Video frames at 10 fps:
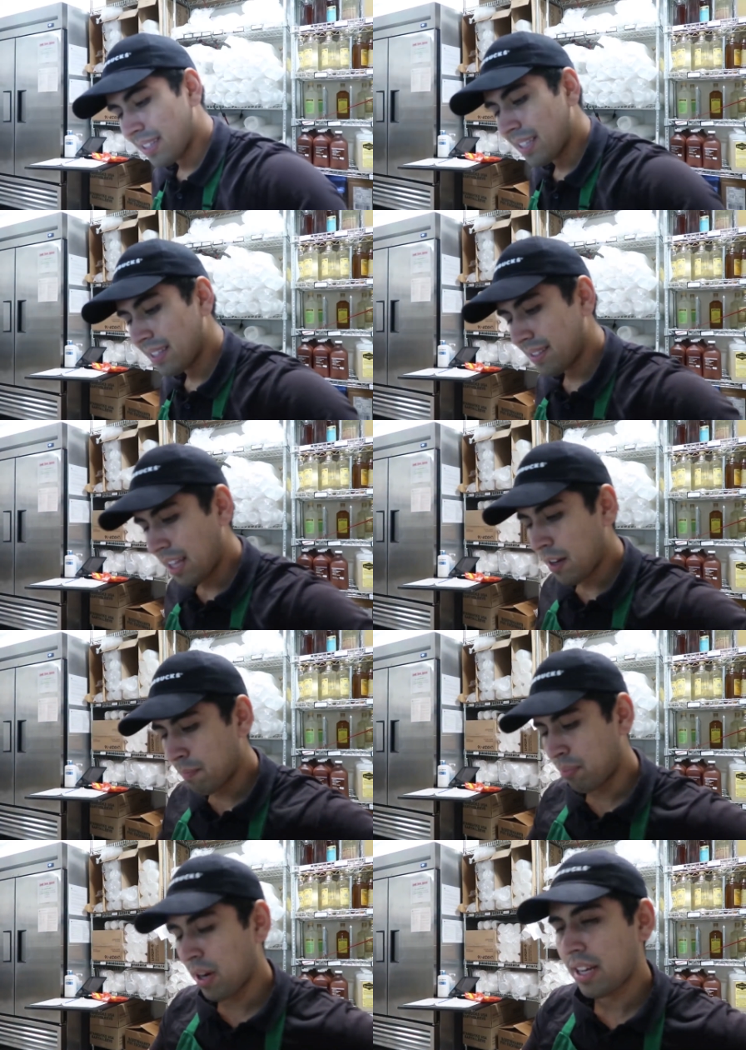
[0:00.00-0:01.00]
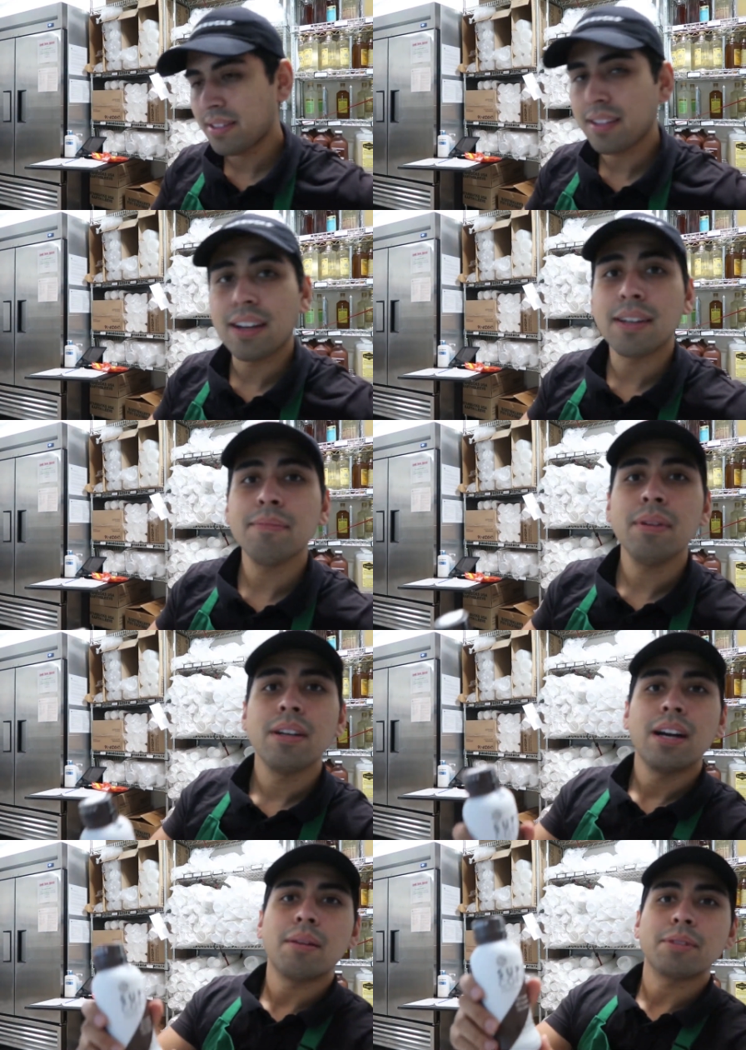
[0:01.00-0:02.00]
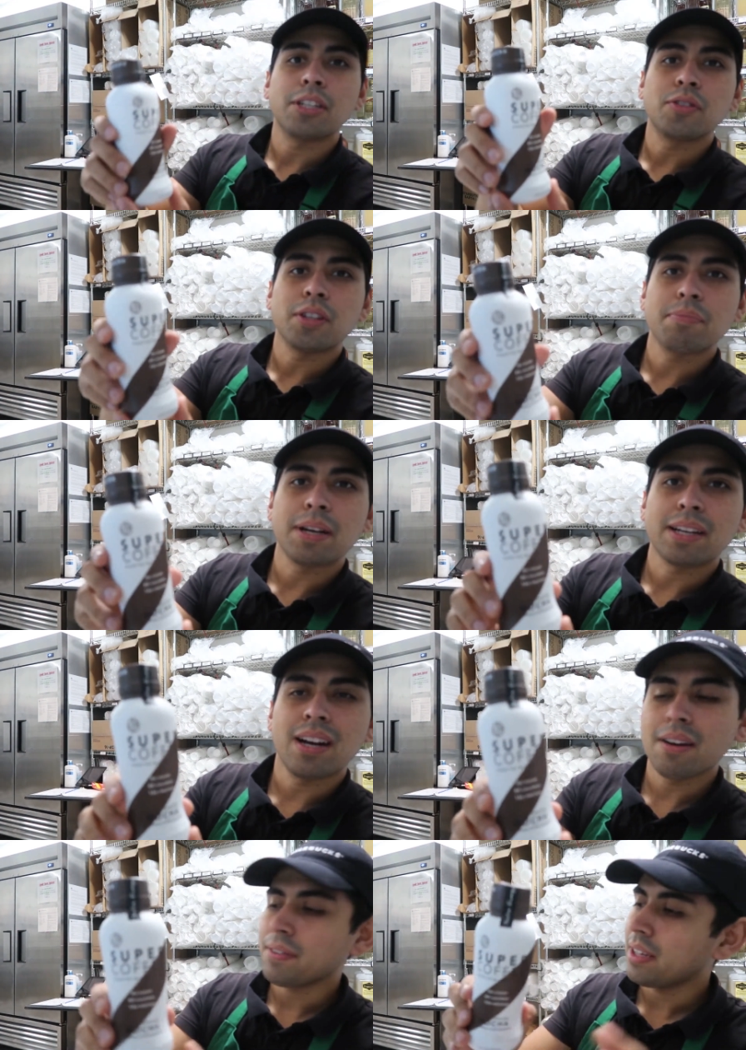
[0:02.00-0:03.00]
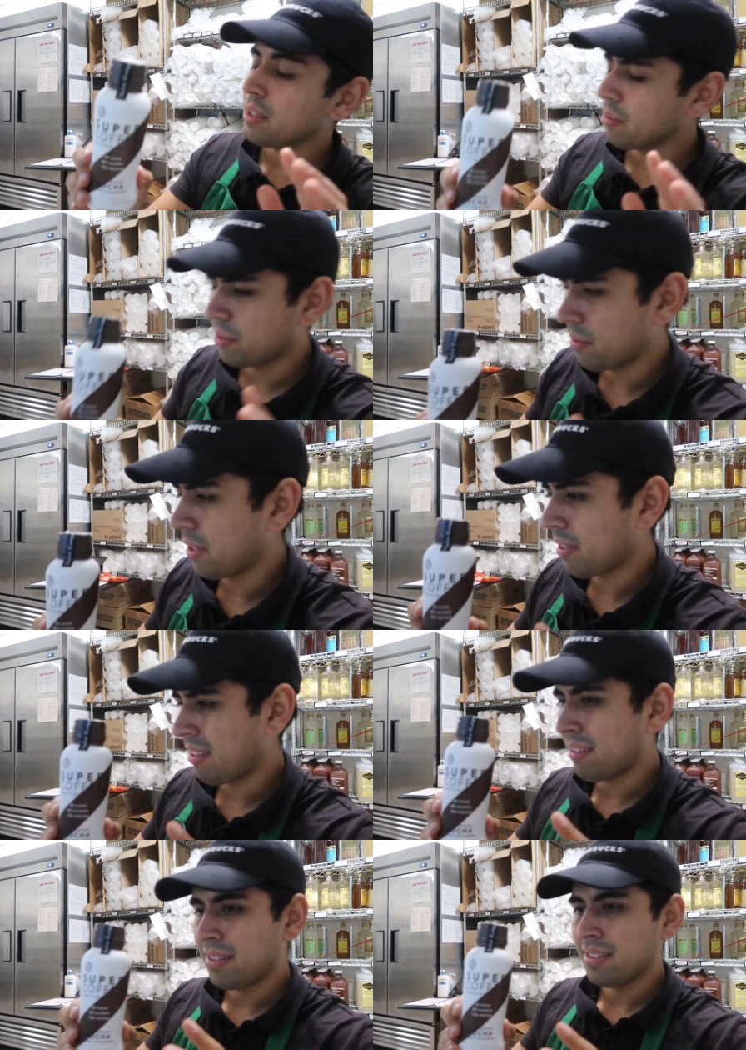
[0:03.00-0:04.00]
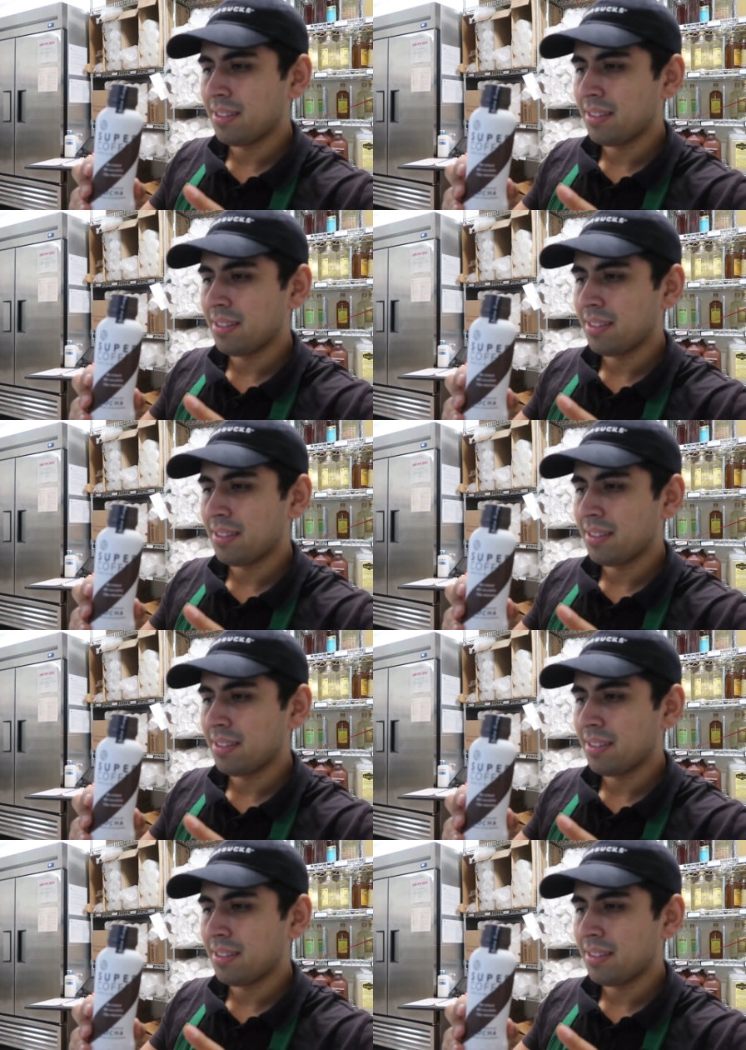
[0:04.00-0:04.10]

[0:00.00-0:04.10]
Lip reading: It is now break time. I'm gonna drink my coffee. I know what you're thinking.